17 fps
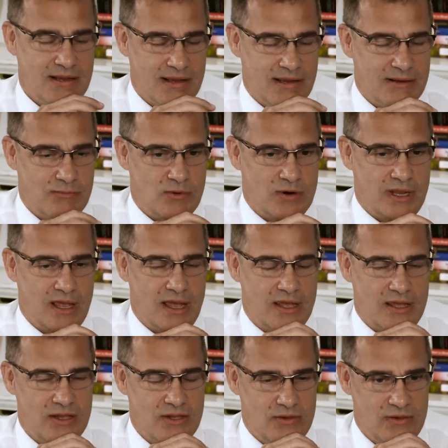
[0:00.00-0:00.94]
and work
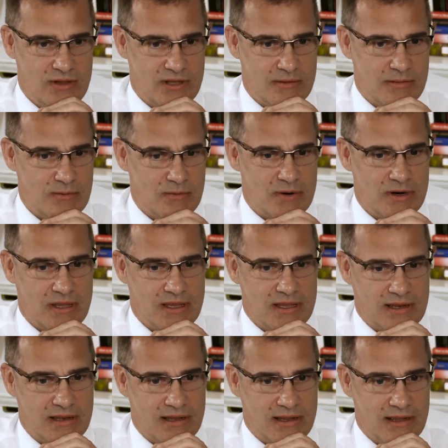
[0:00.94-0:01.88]
out who you're going to be
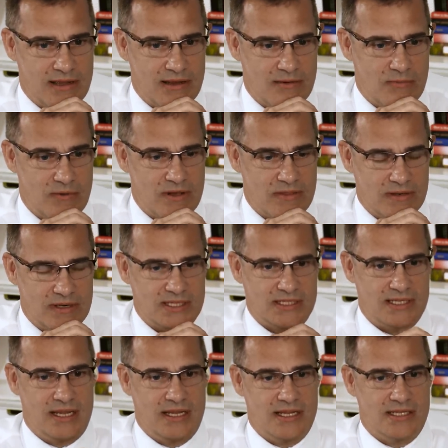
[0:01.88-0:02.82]
working uh, with. And
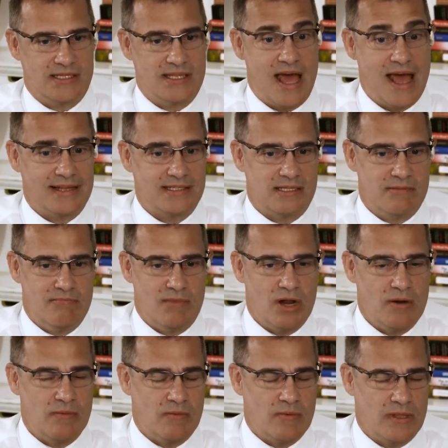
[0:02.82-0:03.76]
I, I, guess that's the
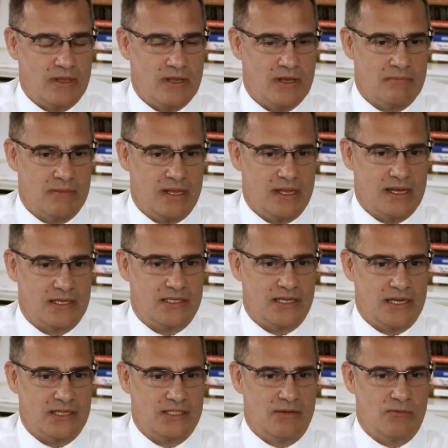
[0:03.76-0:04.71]
moment where the company
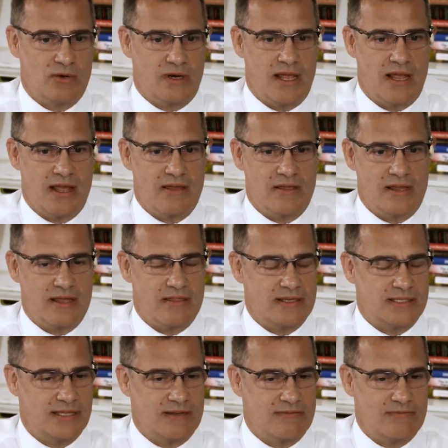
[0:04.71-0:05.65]
can actually work out how they get
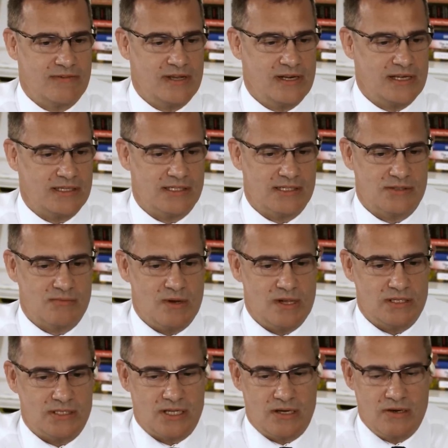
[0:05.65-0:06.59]
this thing financed as
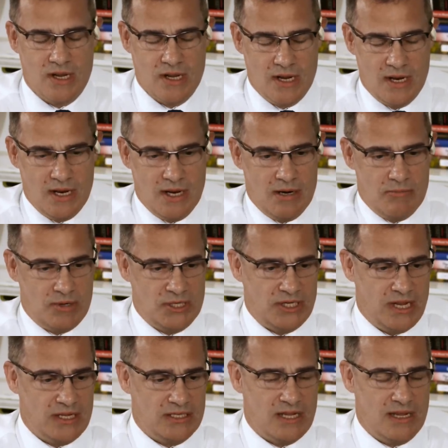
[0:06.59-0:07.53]
well. So
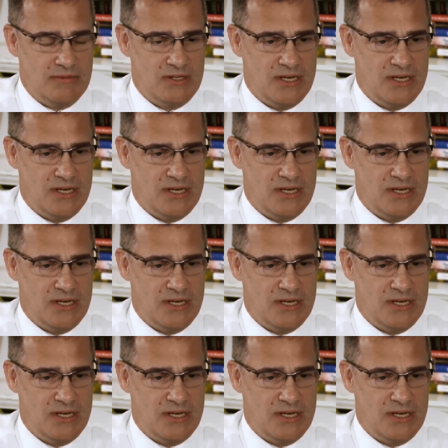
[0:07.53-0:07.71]
appreciate your time